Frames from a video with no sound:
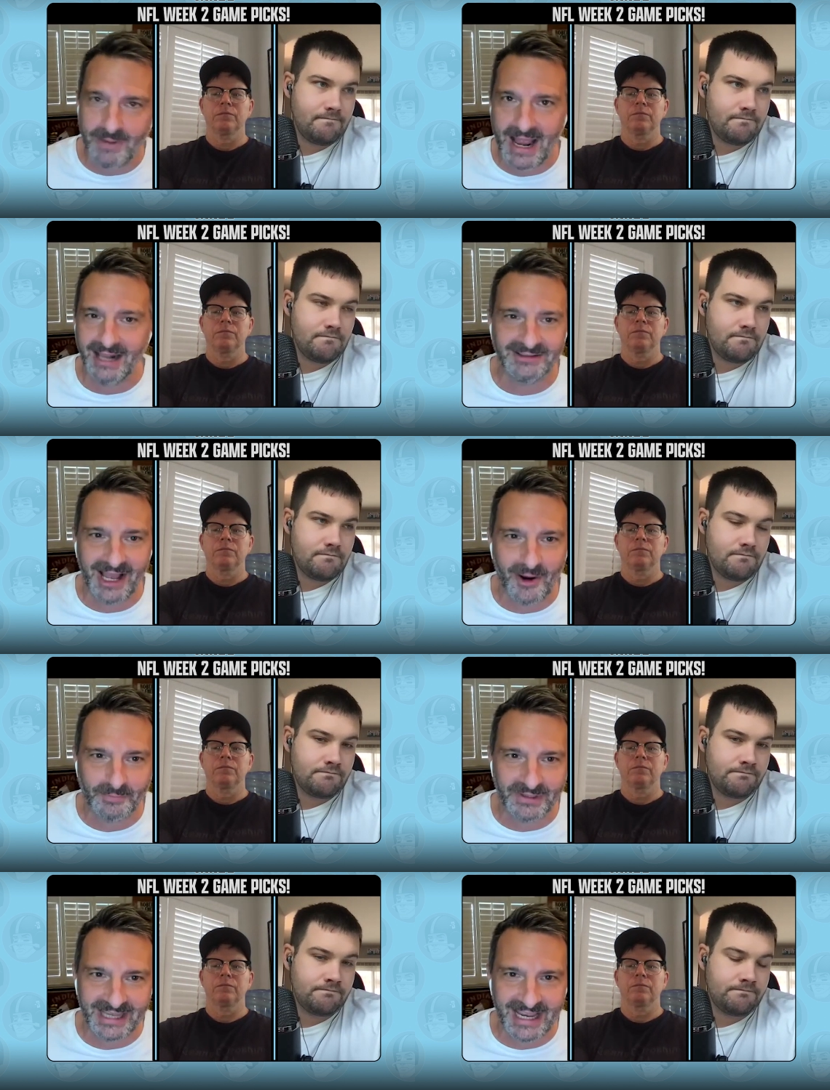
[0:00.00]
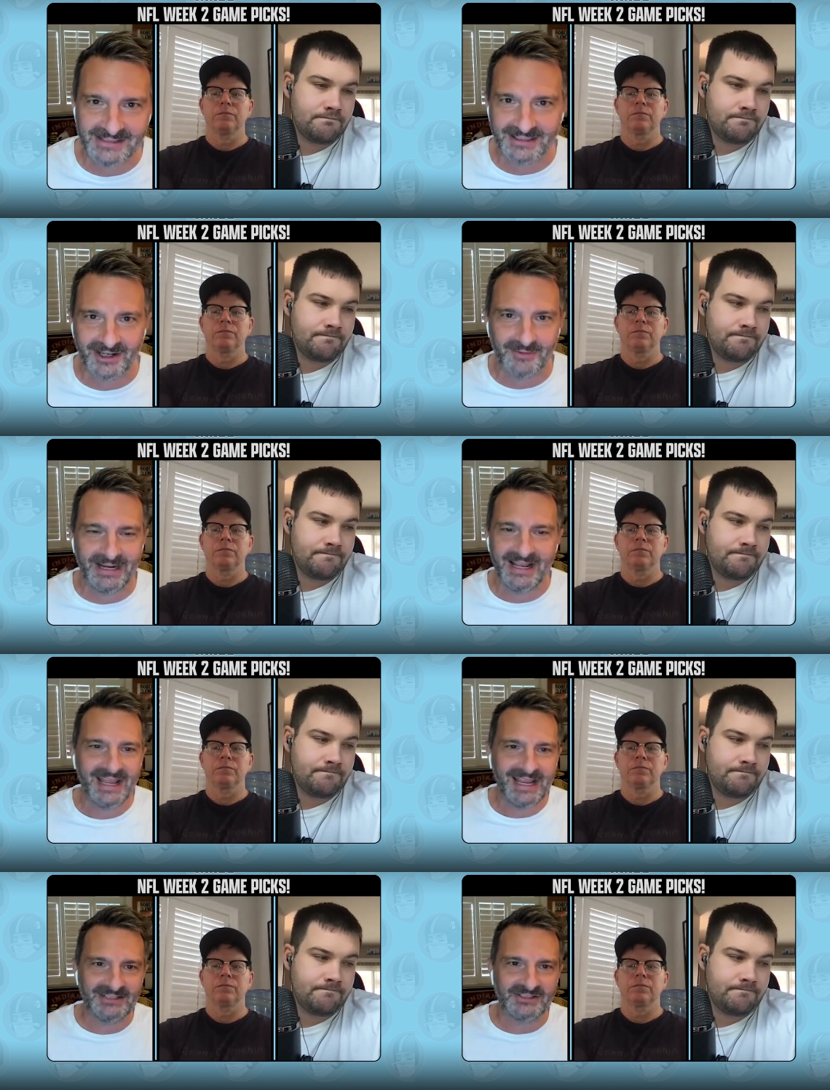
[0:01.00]
Speaker 1: to help the case a little bit.
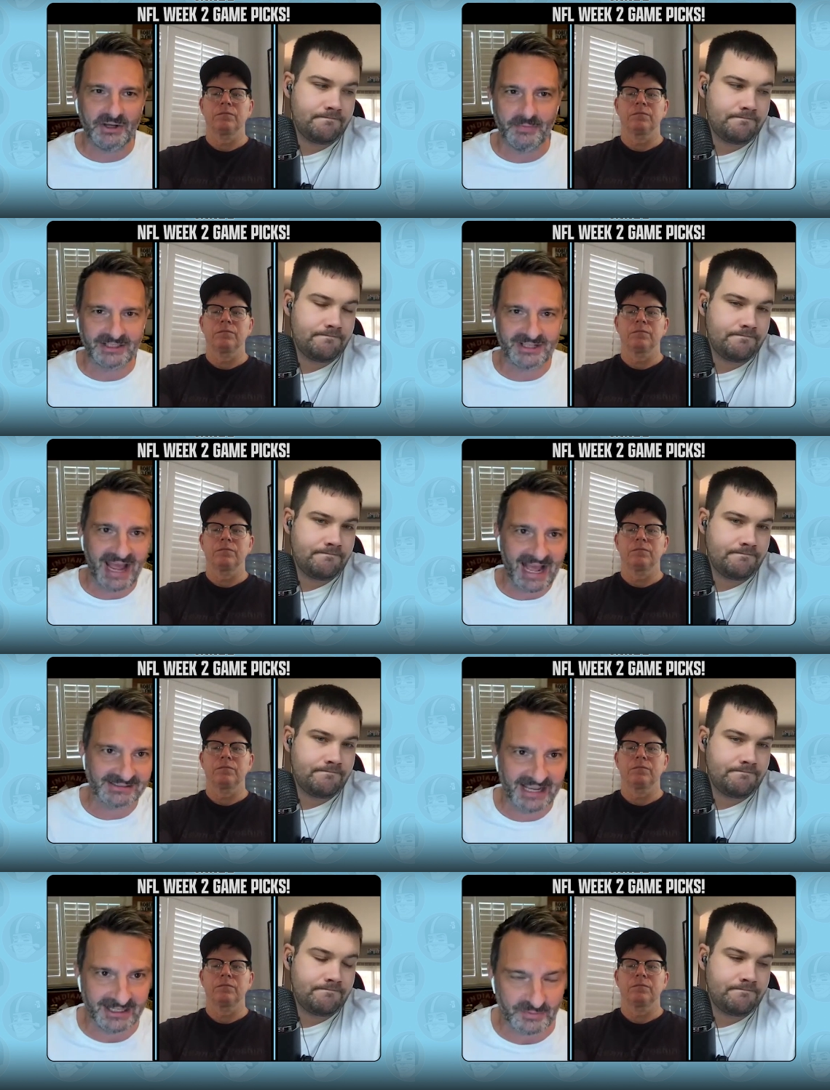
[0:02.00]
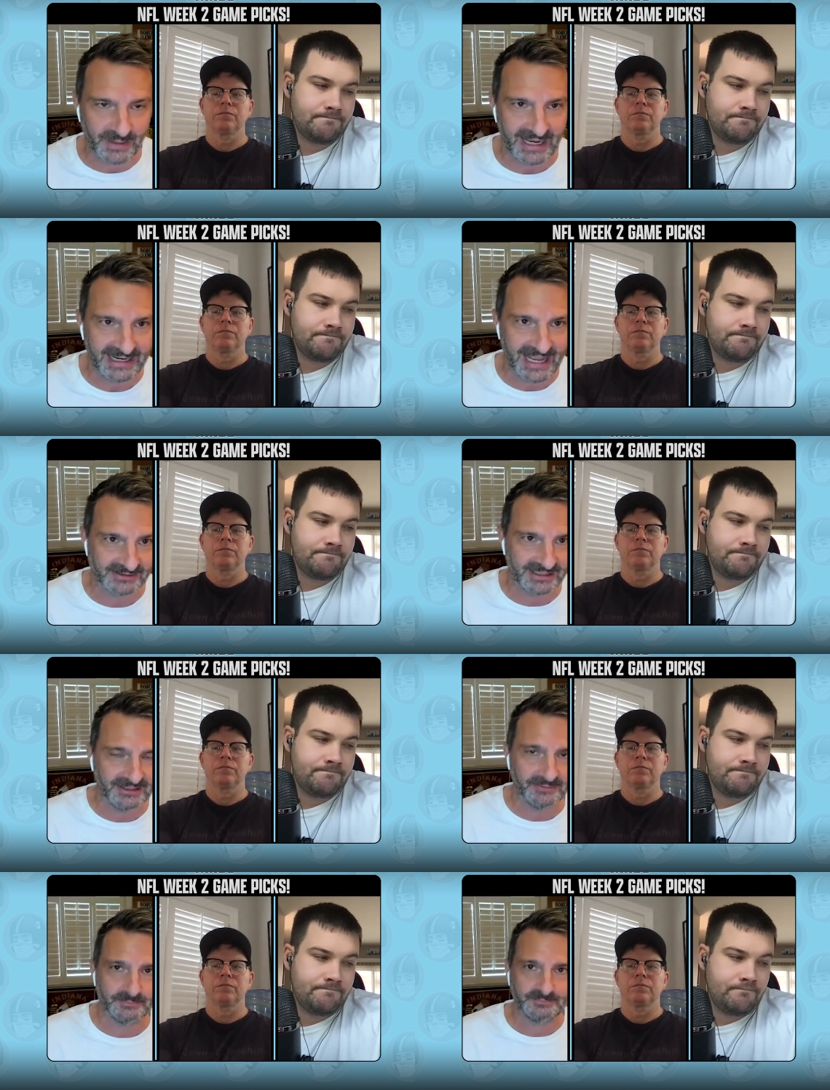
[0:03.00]
It's too much to ask. Eddie Spaghetti, how say you?
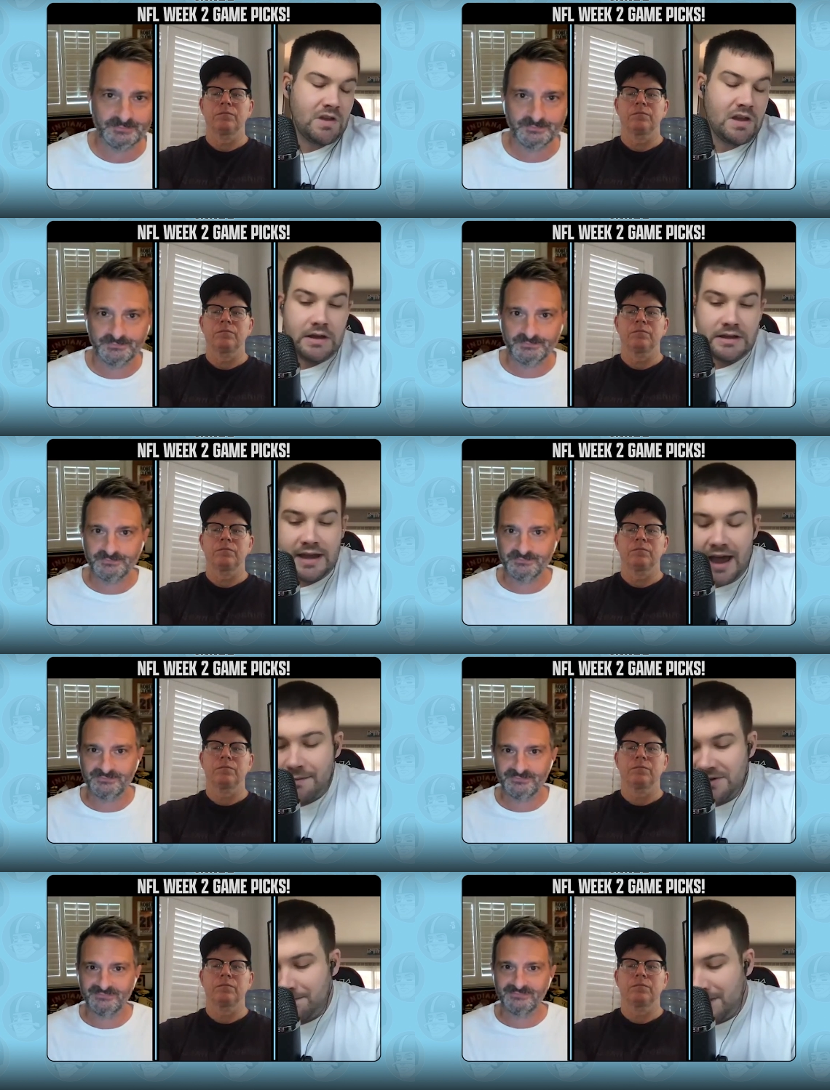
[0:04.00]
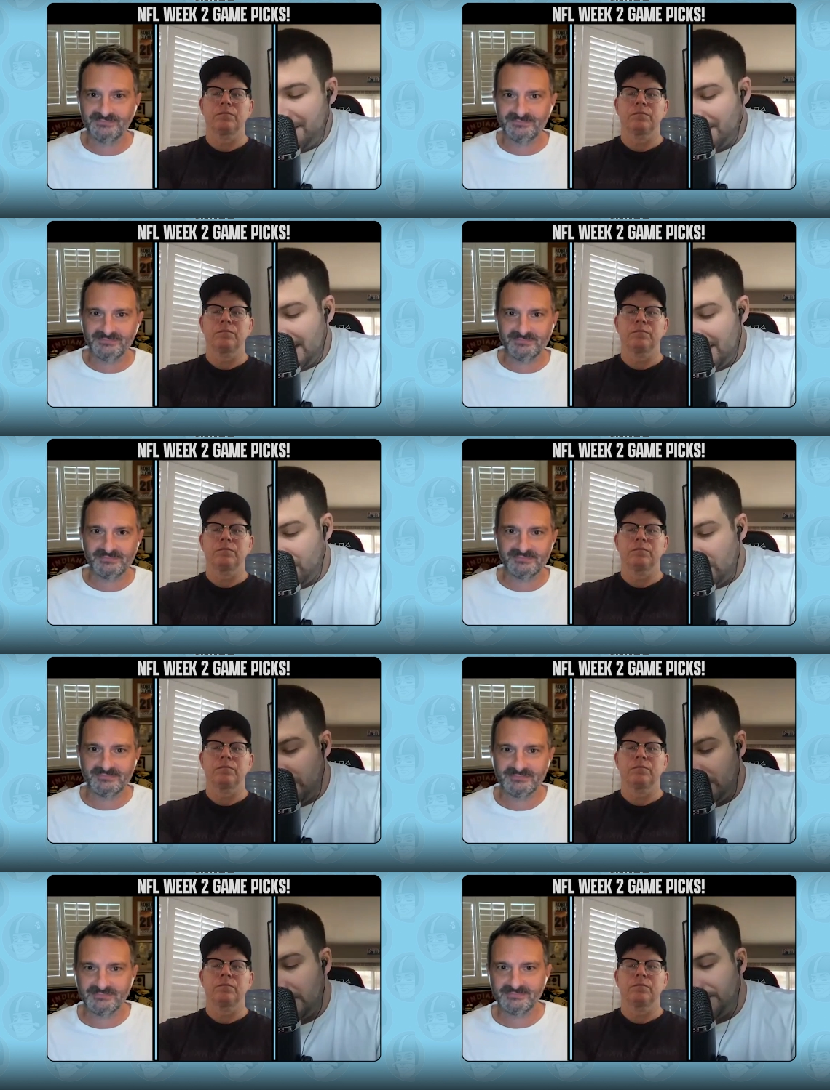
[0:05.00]
Speaker 2: Yeah, I was a big believer
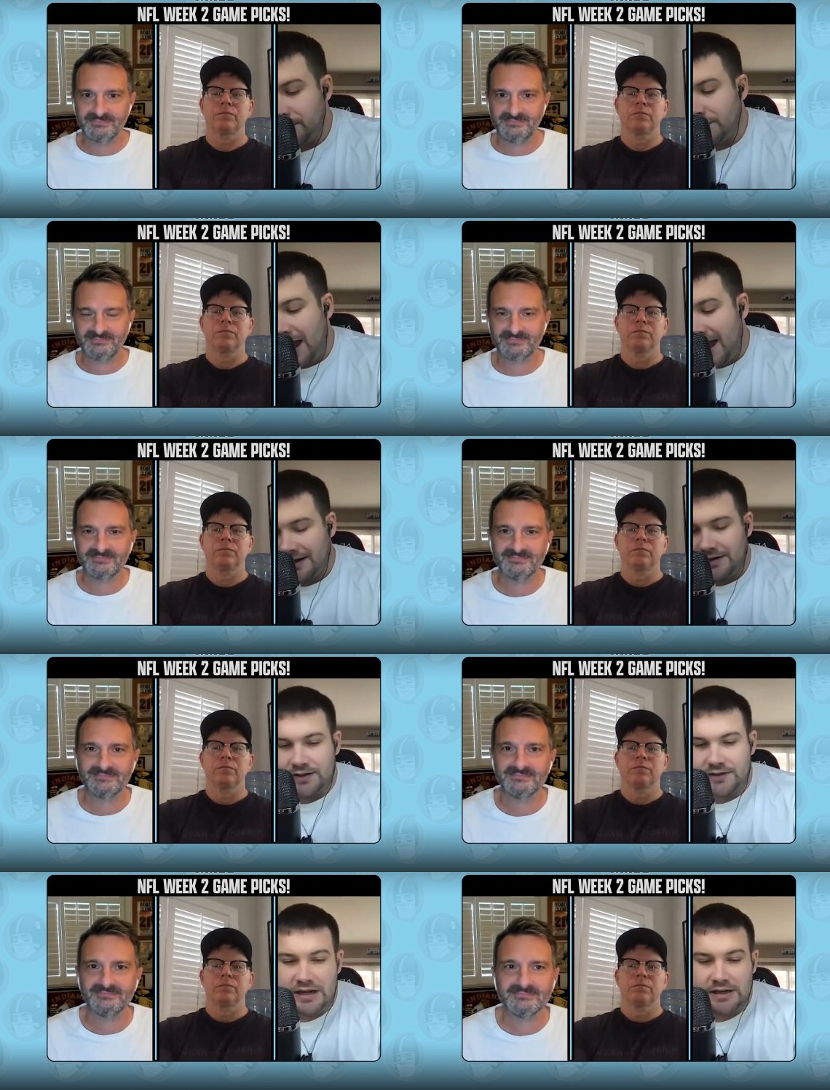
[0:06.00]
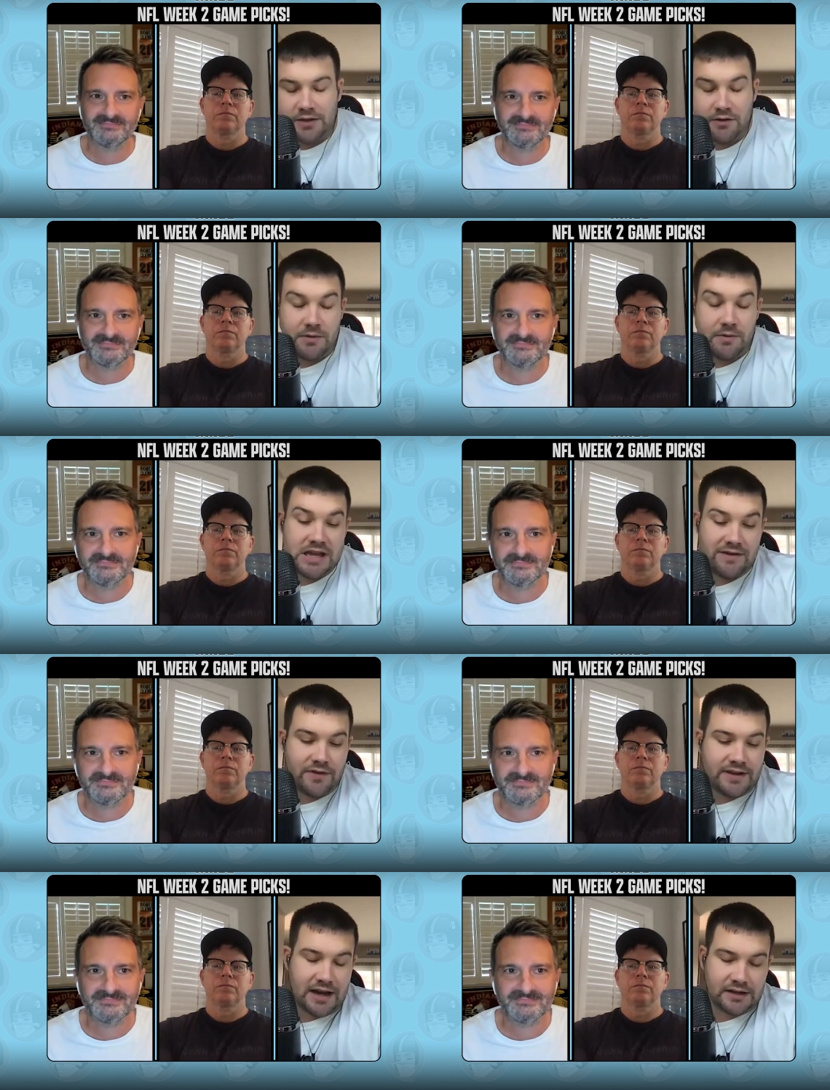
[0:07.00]
in the the Jags this season. I thought they would give
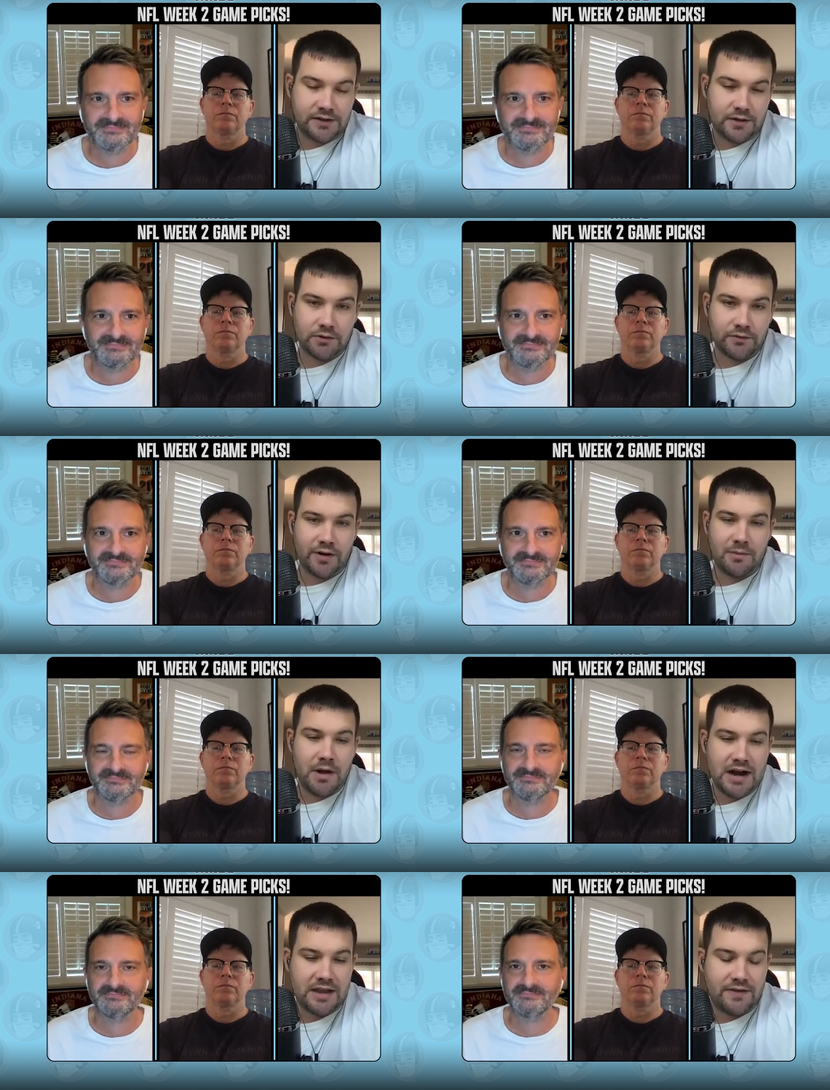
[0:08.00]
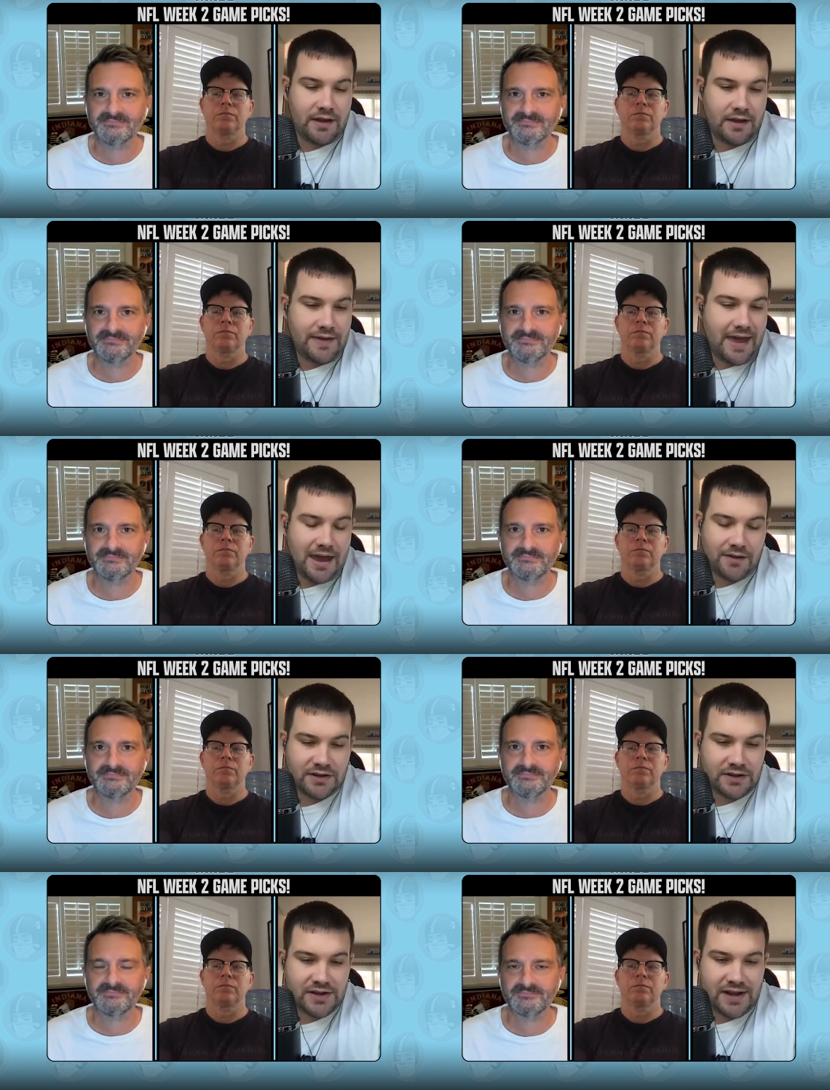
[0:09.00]
the Texans a run for their money in the the
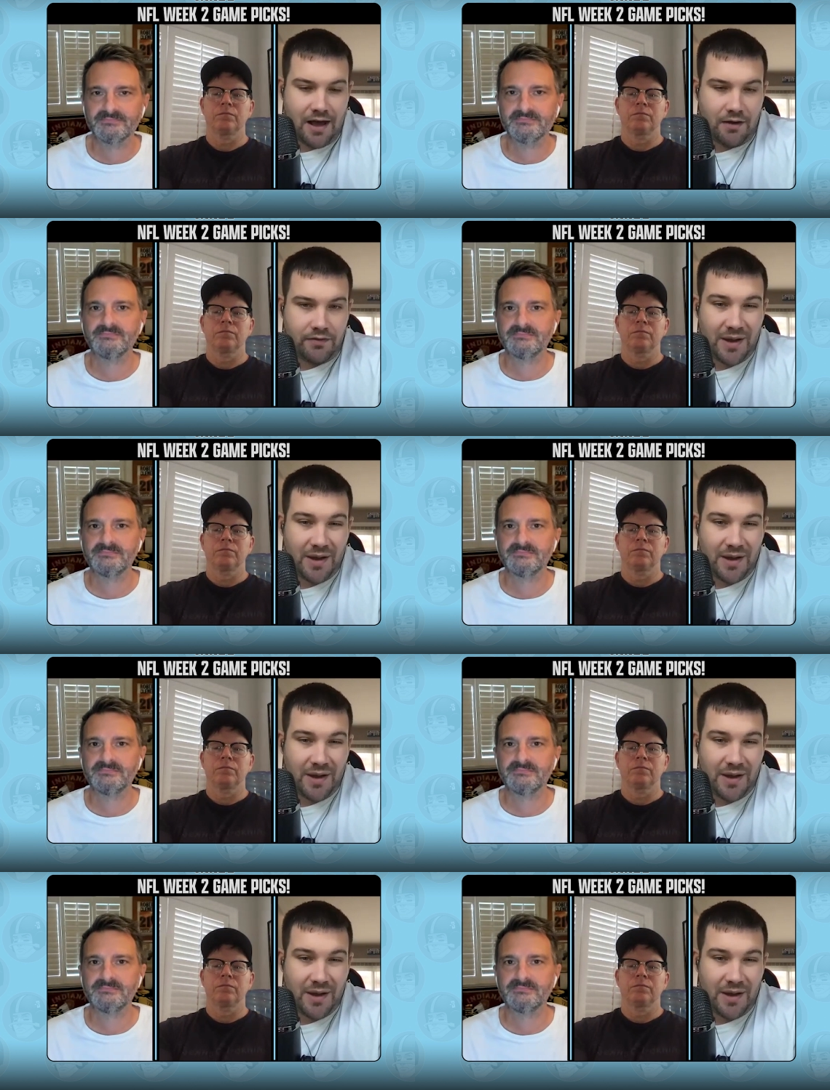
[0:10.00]
AFC South.